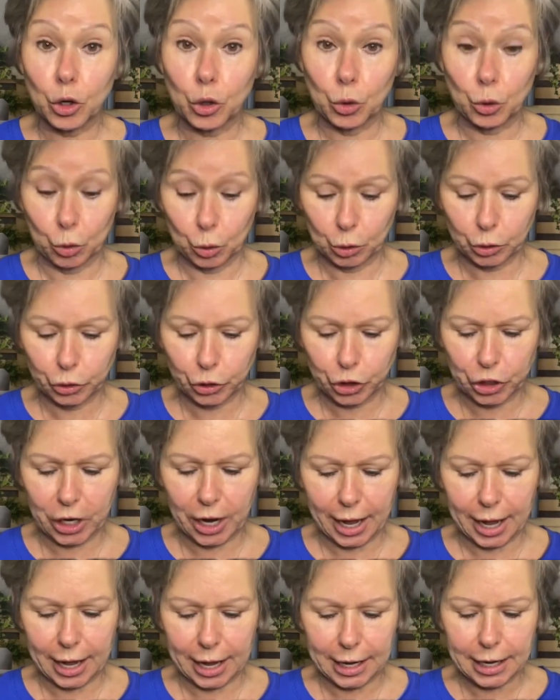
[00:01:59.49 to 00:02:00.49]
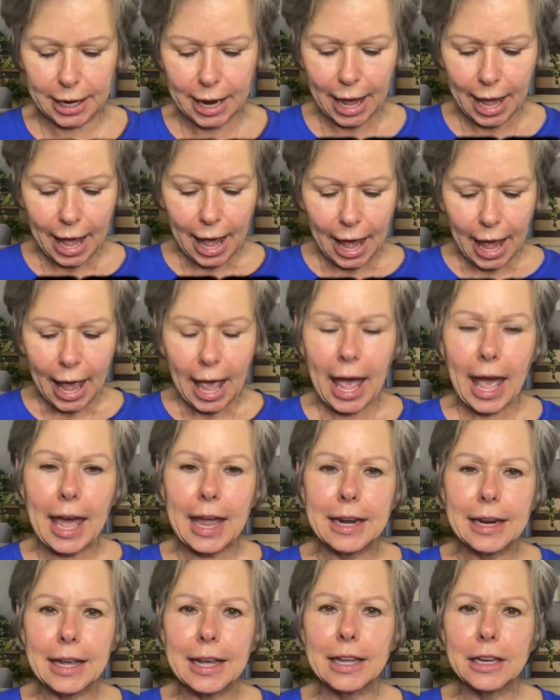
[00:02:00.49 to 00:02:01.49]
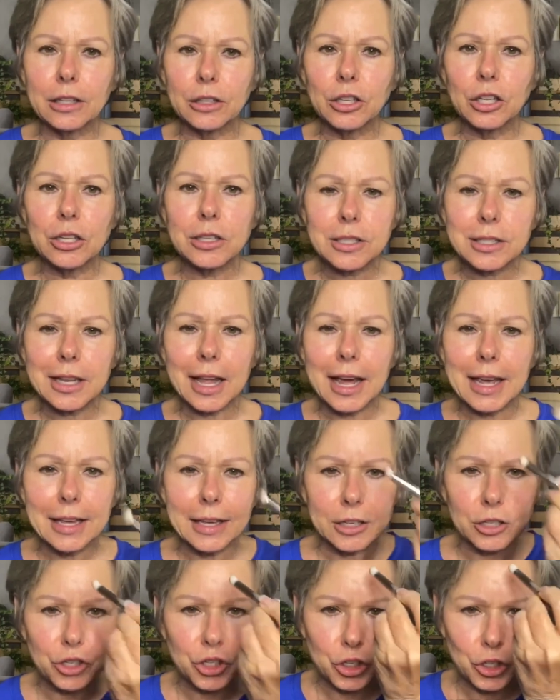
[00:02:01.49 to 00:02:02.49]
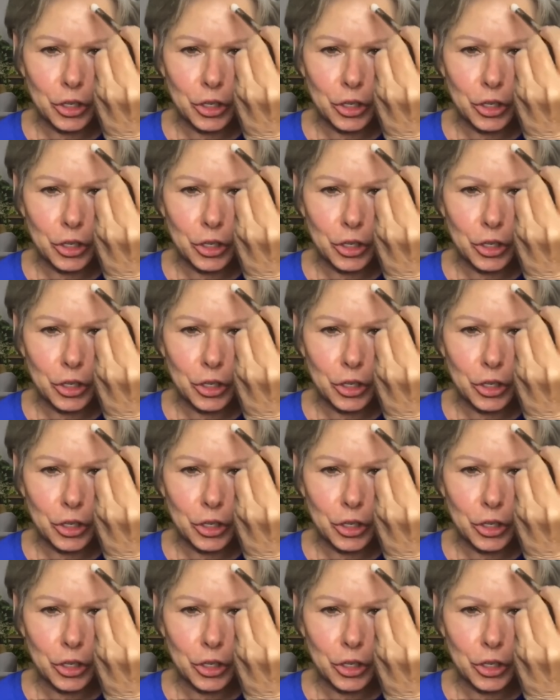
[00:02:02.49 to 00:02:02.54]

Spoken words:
cool shade. And it looks like it